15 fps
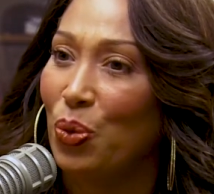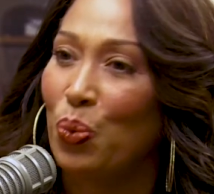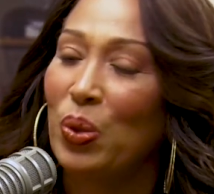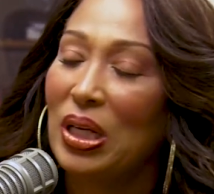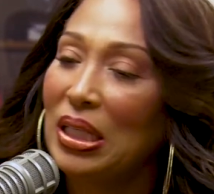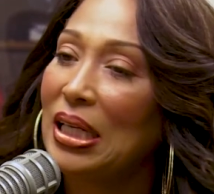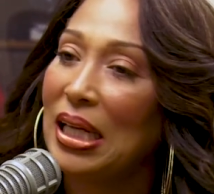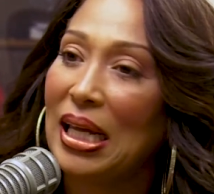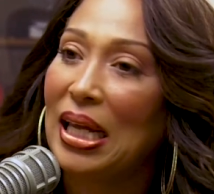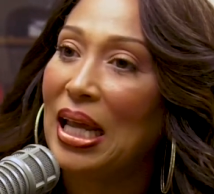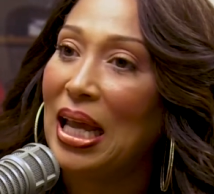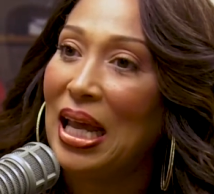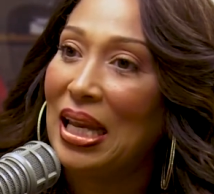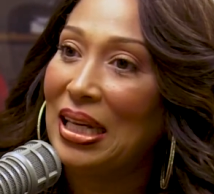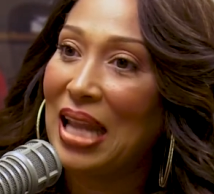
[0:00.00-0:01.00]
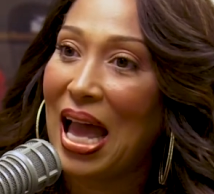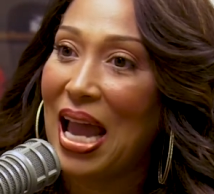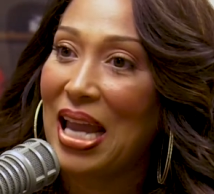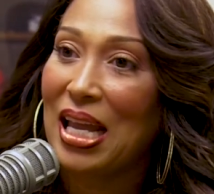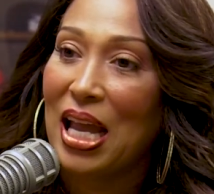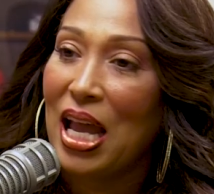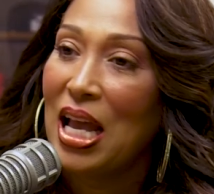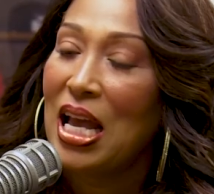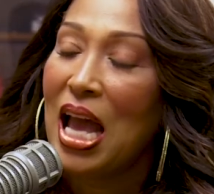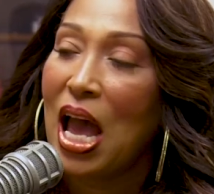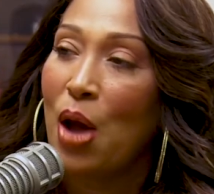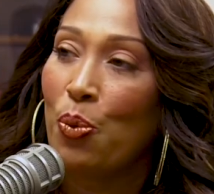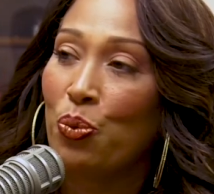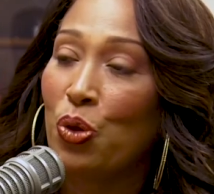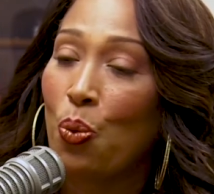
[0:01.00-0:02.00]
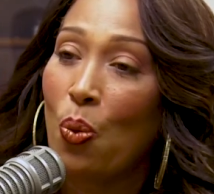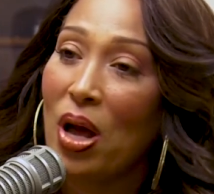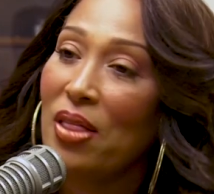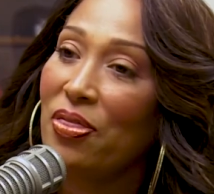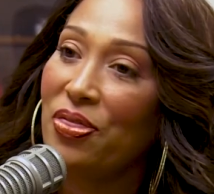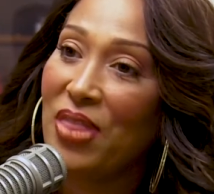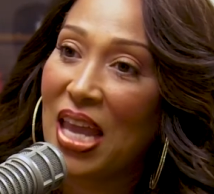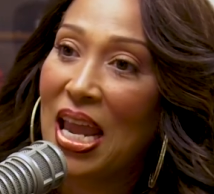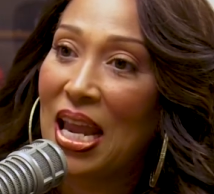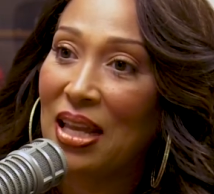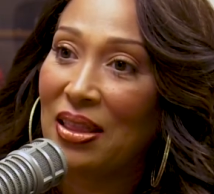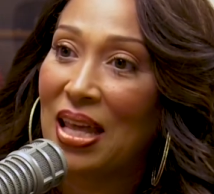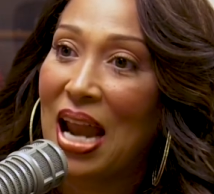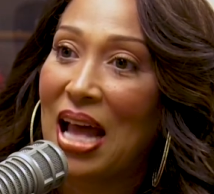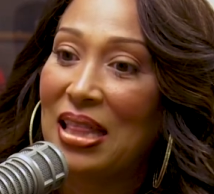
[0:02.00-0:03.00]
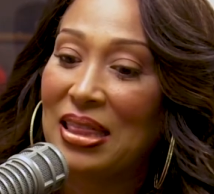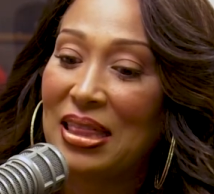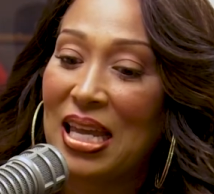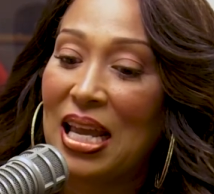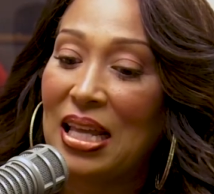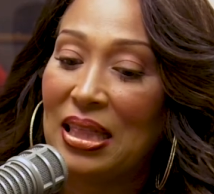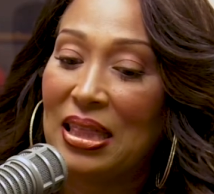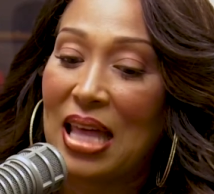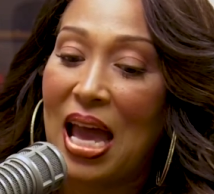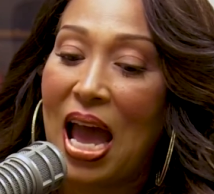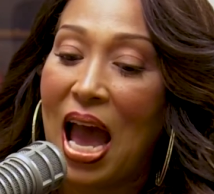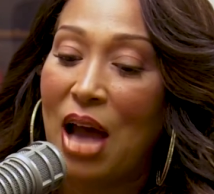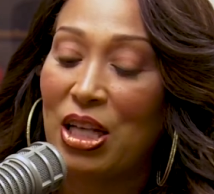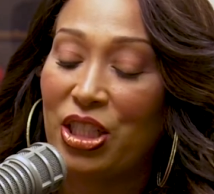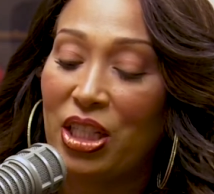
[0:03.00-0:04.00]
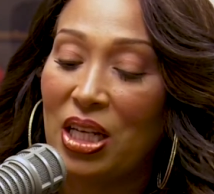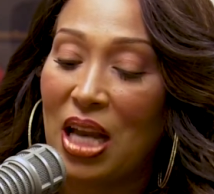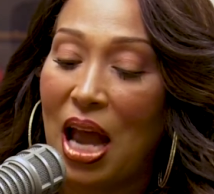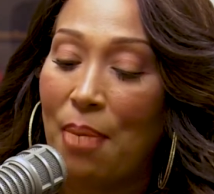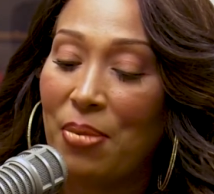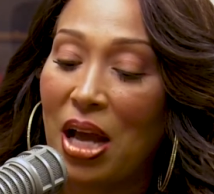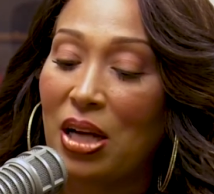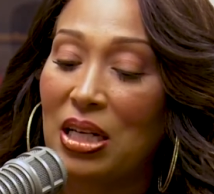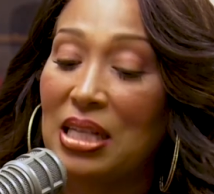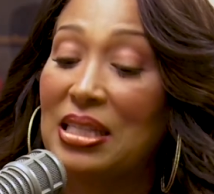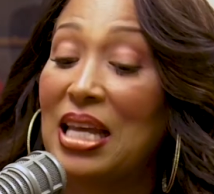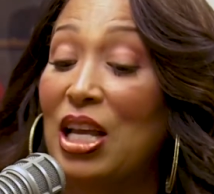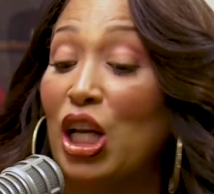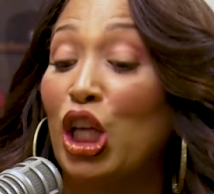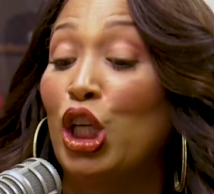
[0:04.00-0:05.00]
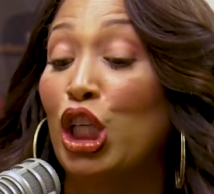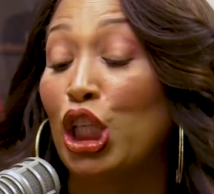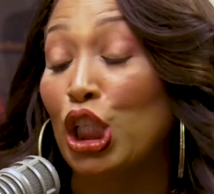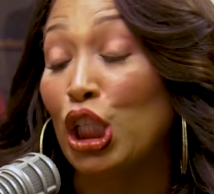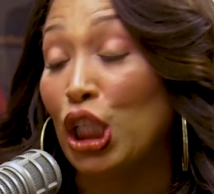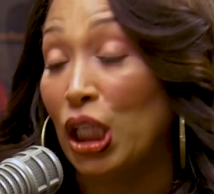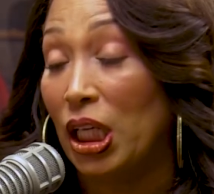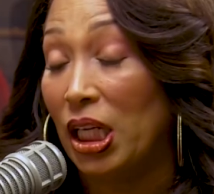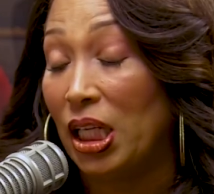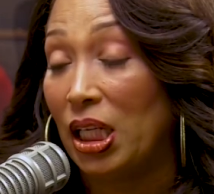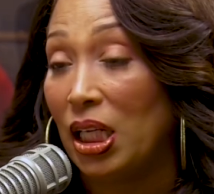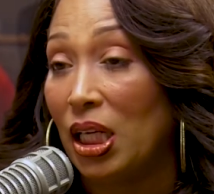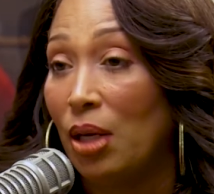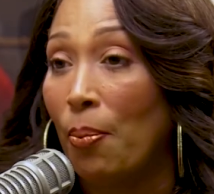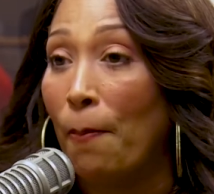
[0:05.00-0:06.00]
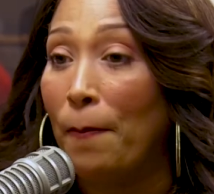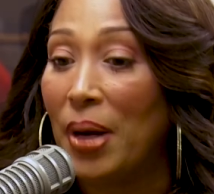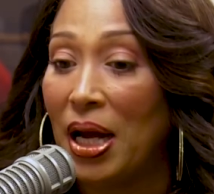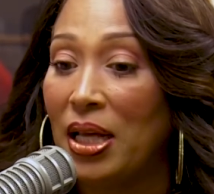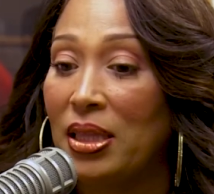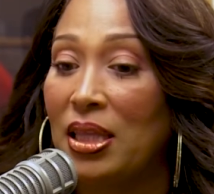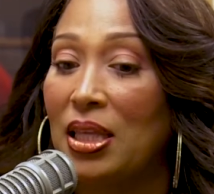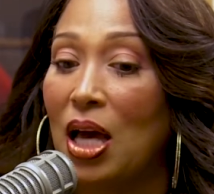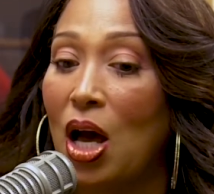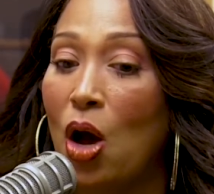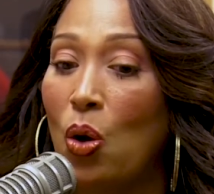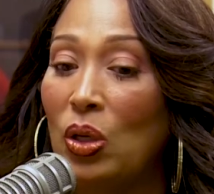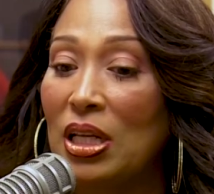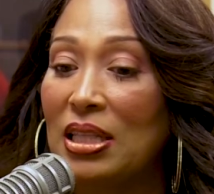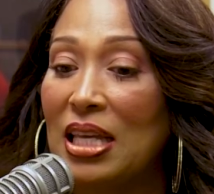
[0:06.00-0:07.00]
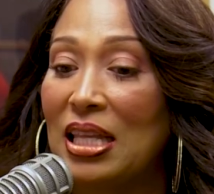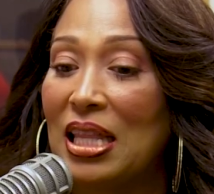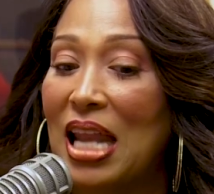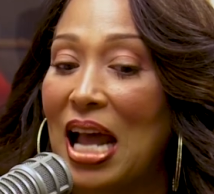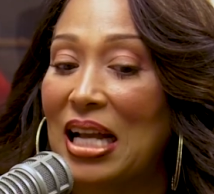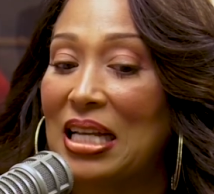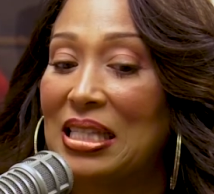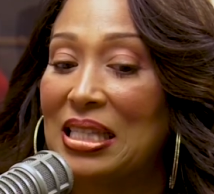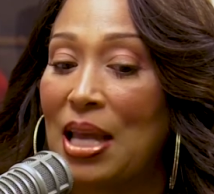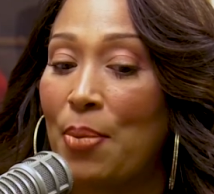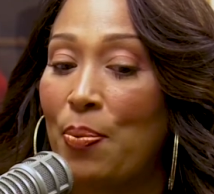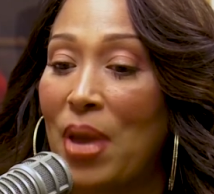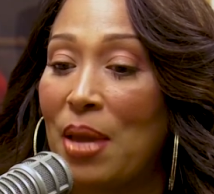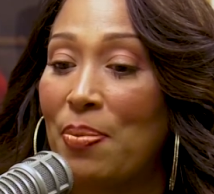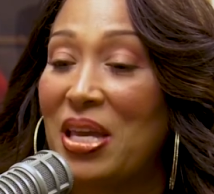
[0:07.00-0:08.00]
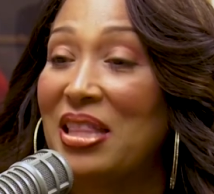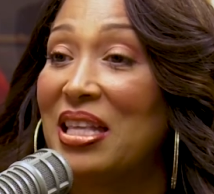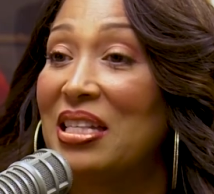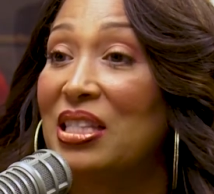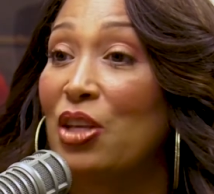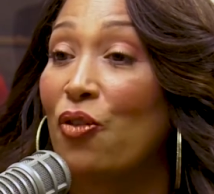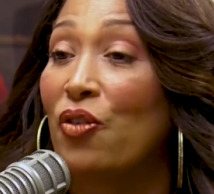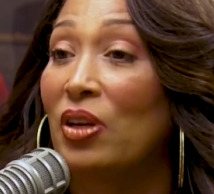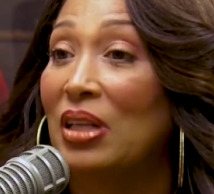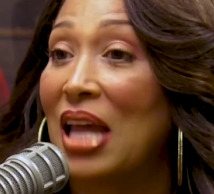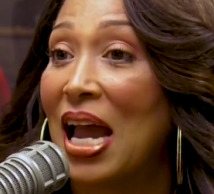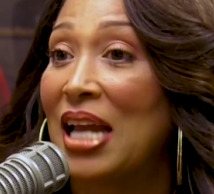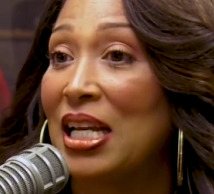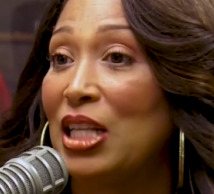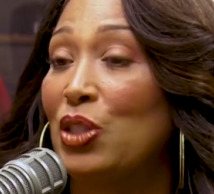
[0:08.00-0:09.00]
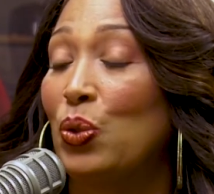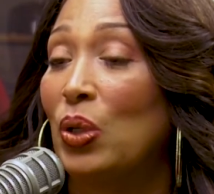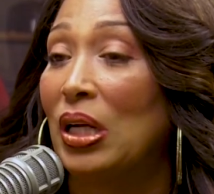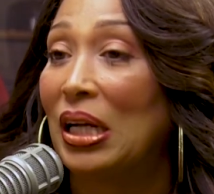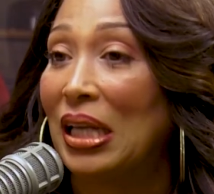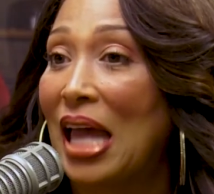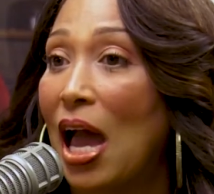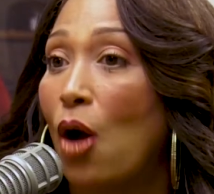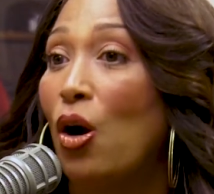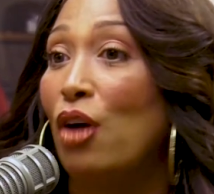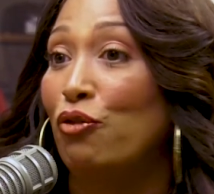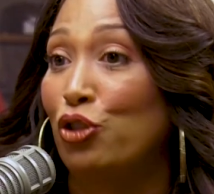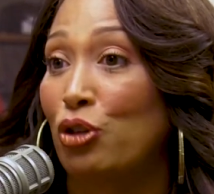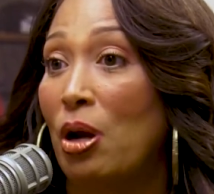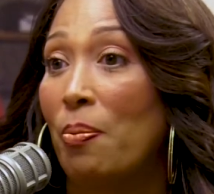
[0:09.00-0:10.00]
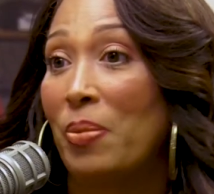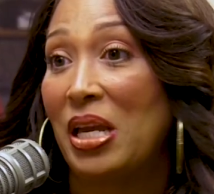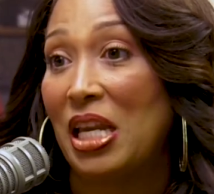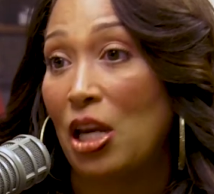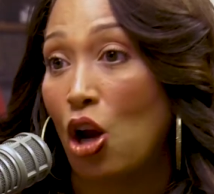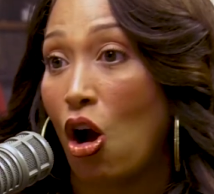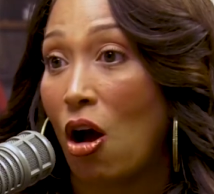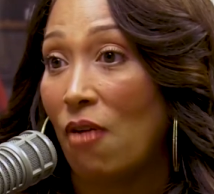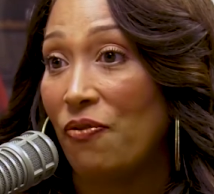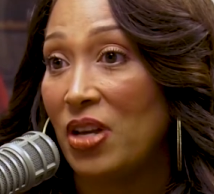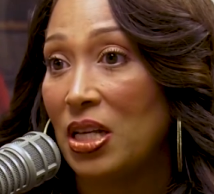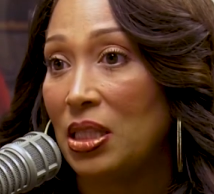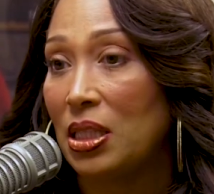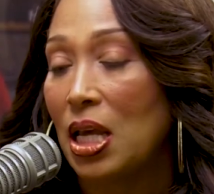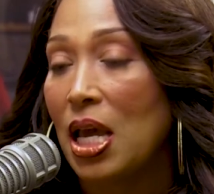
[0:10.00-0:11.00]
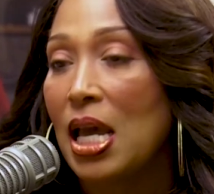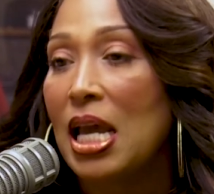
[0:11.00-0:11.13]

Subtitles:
Really, like, the one thing that I think that I'm not going to say good, but the only thing that I could say maybe the silver lining to the cloud of Trump being in office